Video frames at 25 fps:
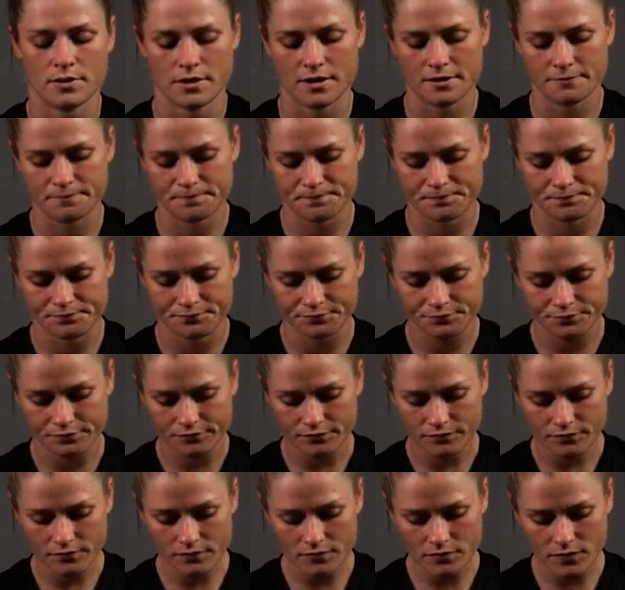But
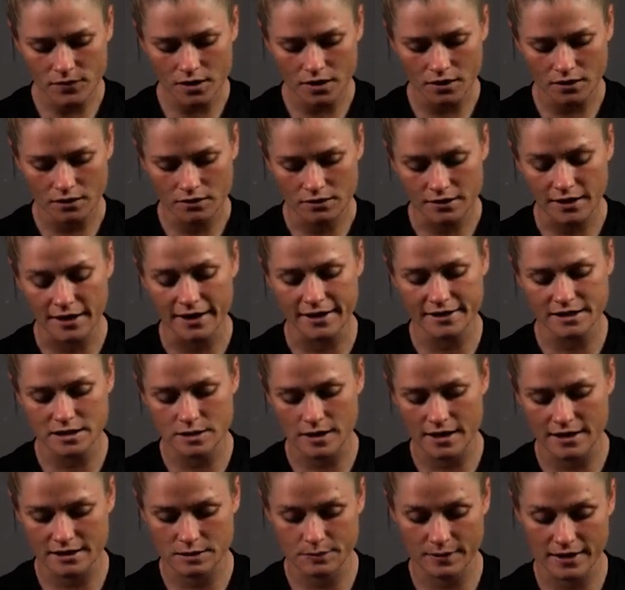yeah,
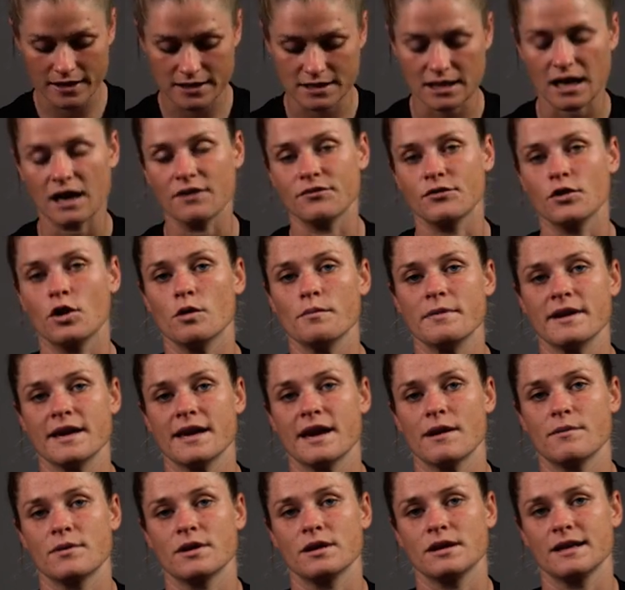it's it's been tough not
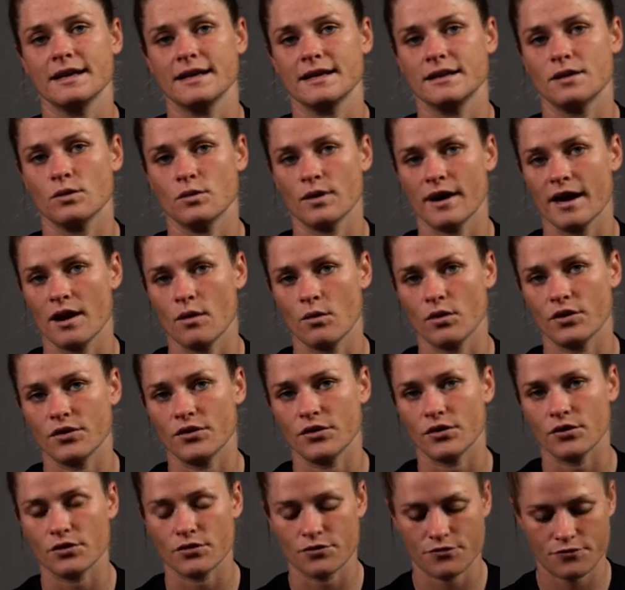being able to lead the way I
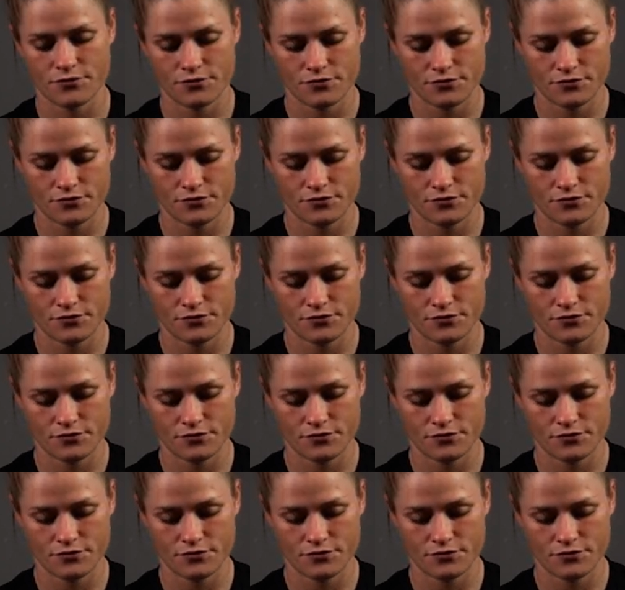want to.